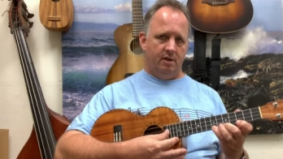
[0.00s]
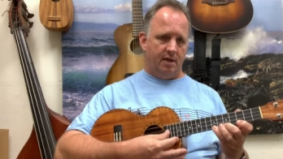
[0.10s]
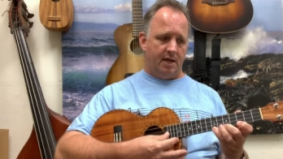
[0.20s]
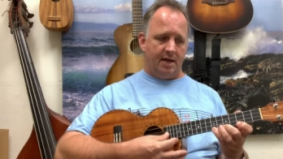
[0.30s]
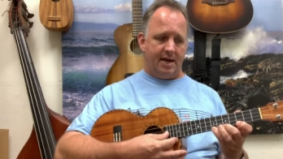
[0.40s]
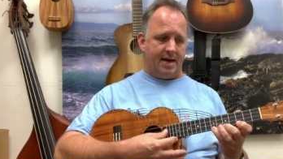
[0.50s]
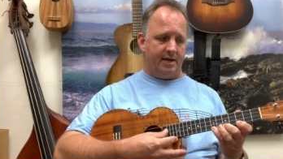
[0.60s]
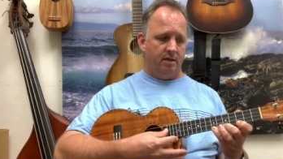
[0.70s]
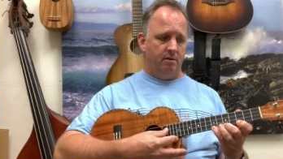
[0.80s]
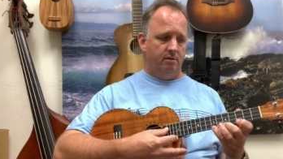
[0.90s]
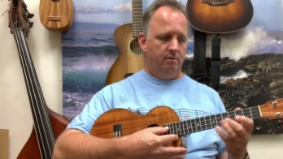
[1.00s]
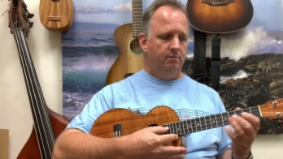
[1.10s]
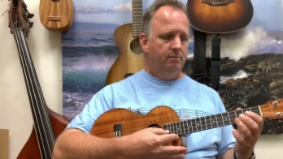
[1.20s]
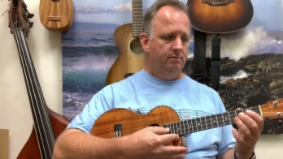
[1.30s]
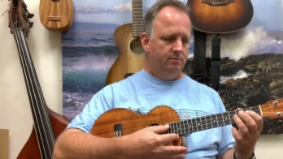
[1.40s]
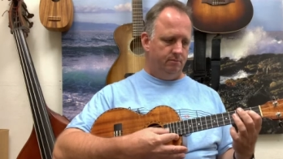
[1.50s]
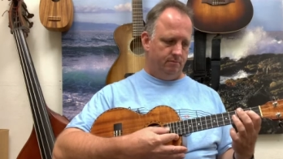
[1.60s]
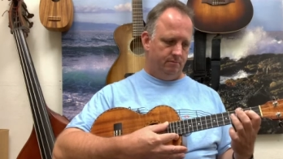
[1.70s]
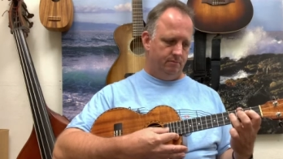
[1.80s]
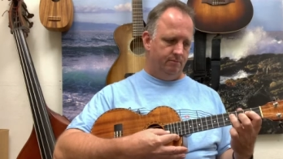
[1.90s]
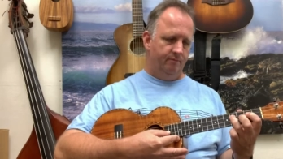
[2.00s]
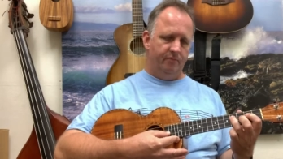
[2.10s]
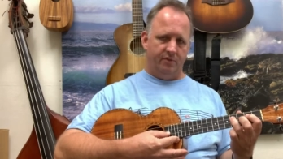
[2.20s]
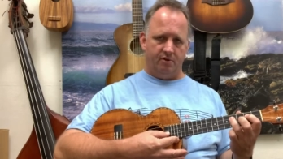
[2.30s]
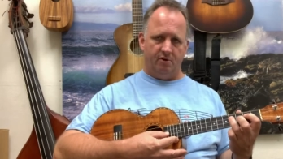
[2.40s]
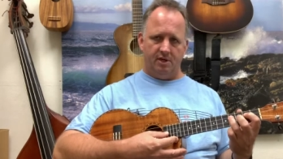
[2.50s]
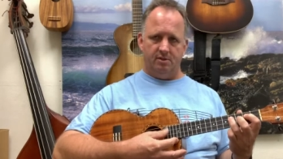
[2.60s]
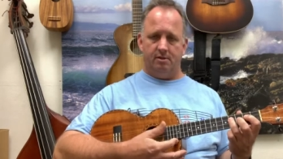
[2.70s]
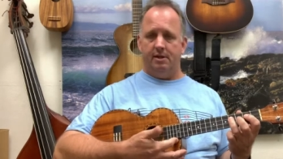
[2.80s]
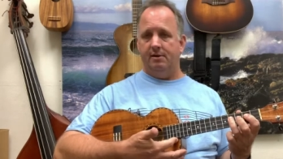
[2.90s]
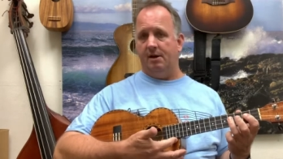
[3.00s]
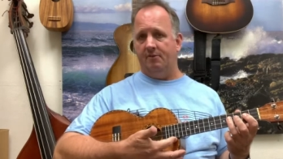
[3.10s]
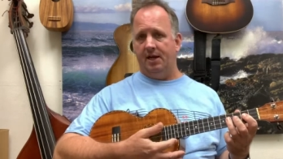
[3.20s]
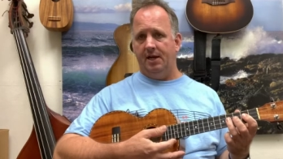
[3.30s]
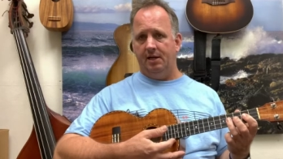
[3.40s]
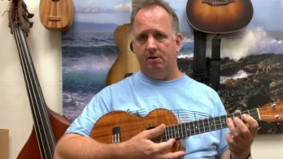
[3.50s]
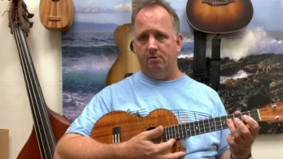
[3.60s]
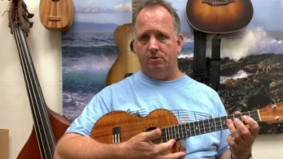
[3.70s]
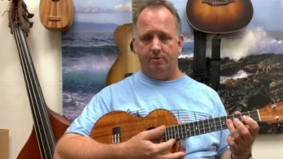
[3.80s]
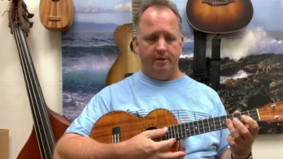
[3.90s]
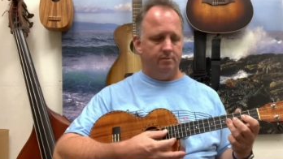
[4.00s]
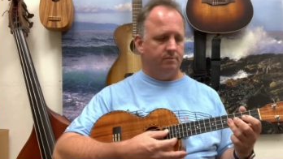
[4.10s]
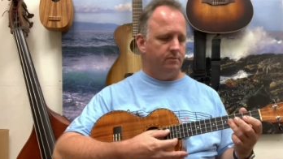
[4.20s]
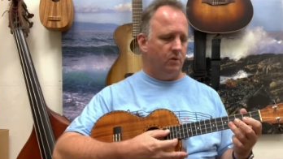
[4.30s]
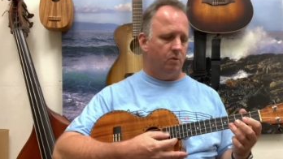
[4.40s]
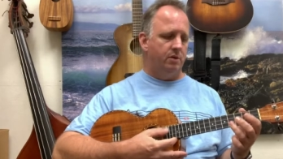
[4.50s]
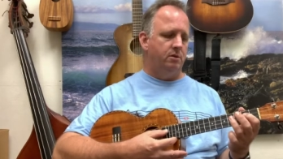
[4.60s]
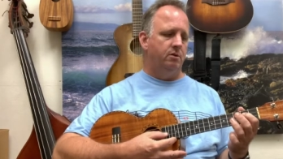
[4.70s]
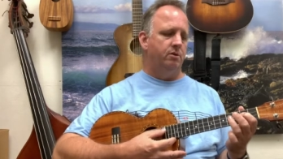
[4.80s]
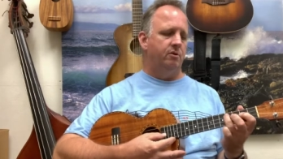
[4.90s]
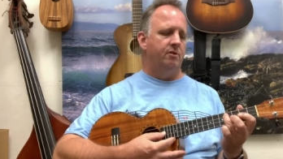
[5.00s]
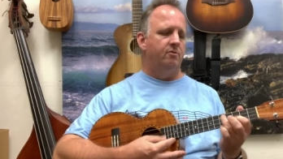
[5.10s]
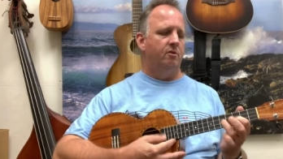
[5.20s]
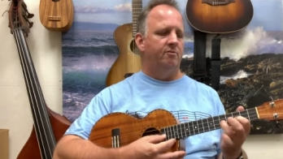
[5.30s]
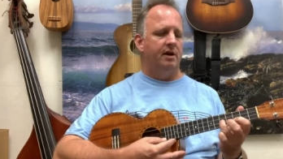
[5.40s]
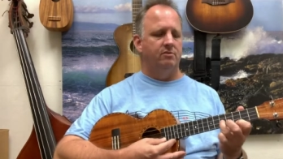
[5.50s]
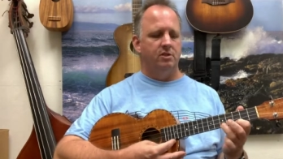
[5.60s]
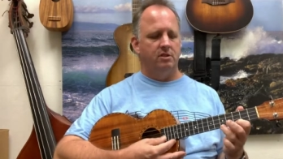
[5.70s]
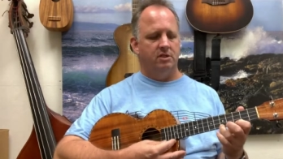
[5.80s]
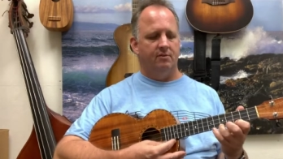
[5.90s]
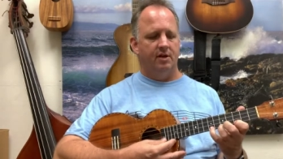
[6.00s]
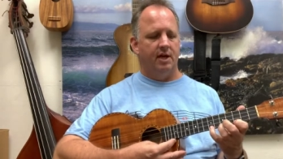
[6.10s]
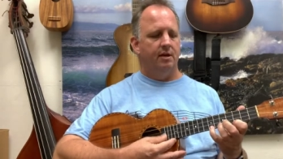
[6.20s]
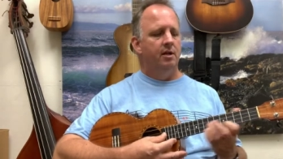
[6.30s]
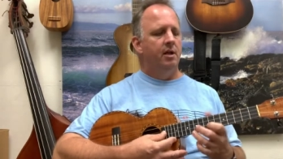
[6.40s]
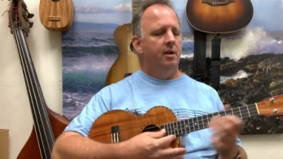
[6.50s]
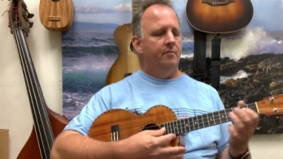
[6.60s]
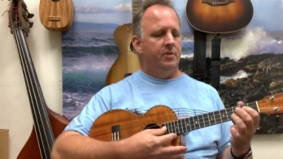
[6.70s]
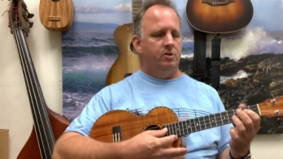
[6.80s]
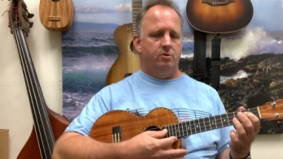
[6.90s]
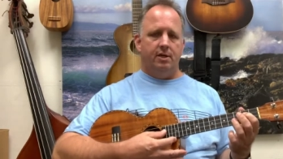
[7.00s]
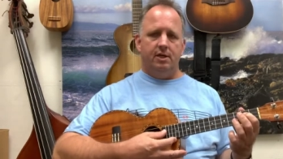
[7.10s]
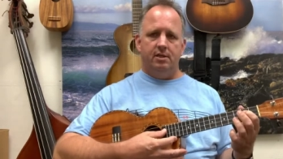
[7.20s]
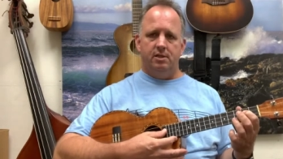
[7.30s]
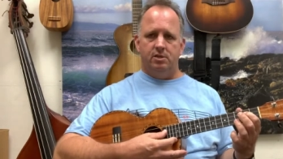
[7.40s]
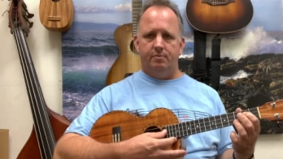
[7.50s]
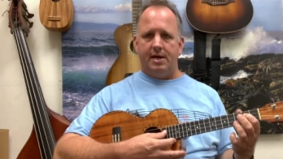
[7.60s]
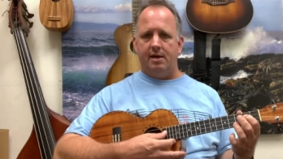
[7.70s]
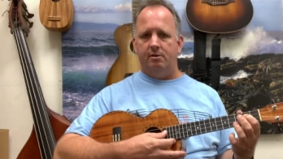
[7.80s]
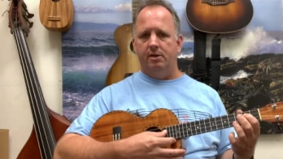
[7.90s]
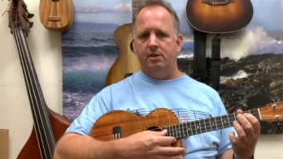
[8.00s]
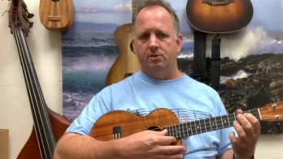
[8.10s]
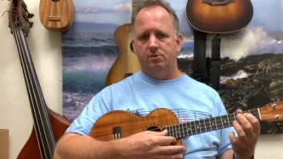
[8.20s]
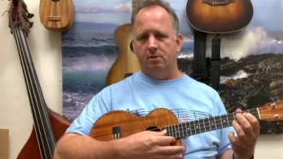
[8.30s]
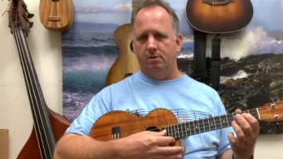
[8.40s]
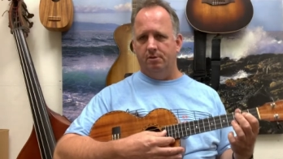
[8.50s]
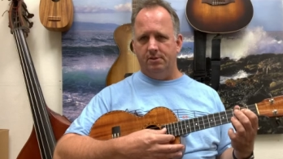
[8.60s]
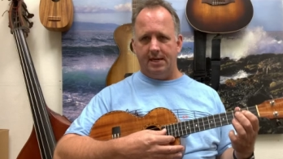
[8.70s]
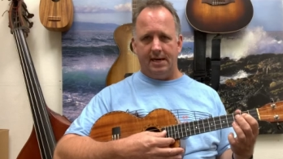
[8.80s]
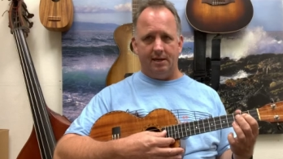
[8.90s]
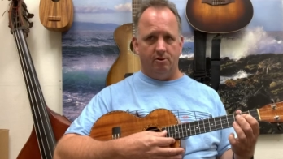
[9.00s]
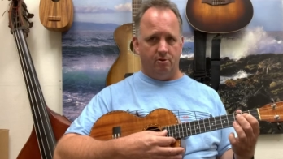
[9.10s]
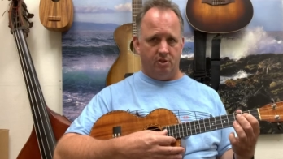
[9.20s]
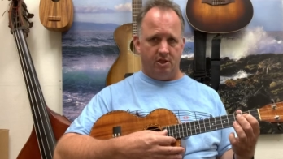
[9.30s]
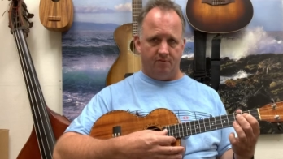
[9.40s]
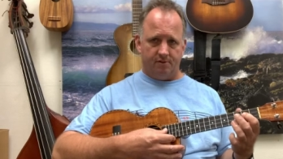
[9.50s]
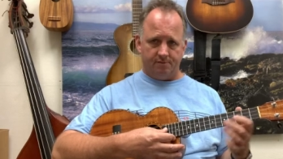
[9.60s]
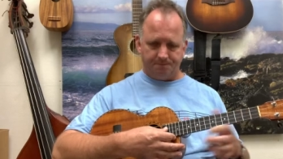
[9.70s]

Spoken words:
and I added 3, so that now I've got 8 notes, right? 1, 2, 3, 4, 5, 6, 7, 8. The trick in this pattern is there's a little diagonal shift